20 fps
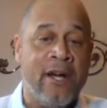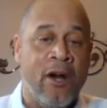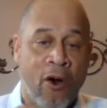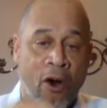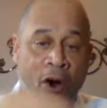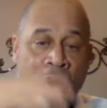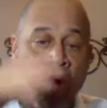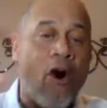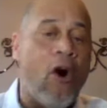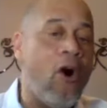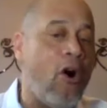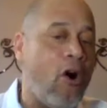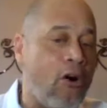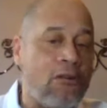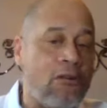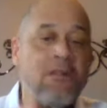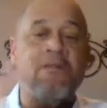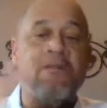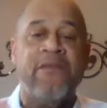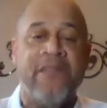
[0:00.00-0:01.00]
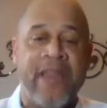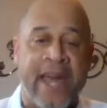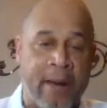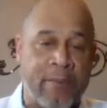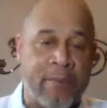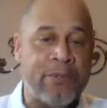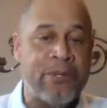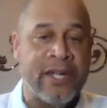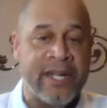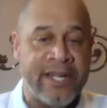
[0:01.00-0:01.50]
All of
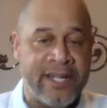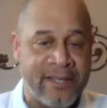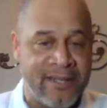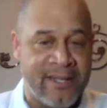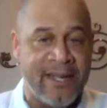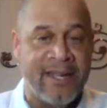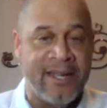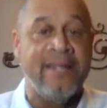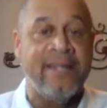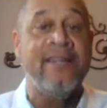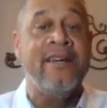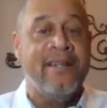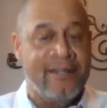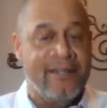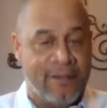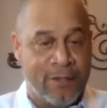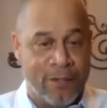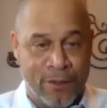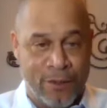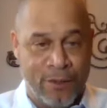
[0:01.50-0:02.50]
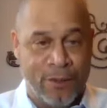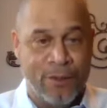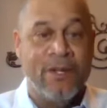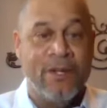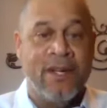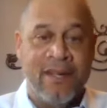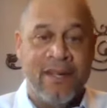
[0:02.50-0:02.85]
that plays in to,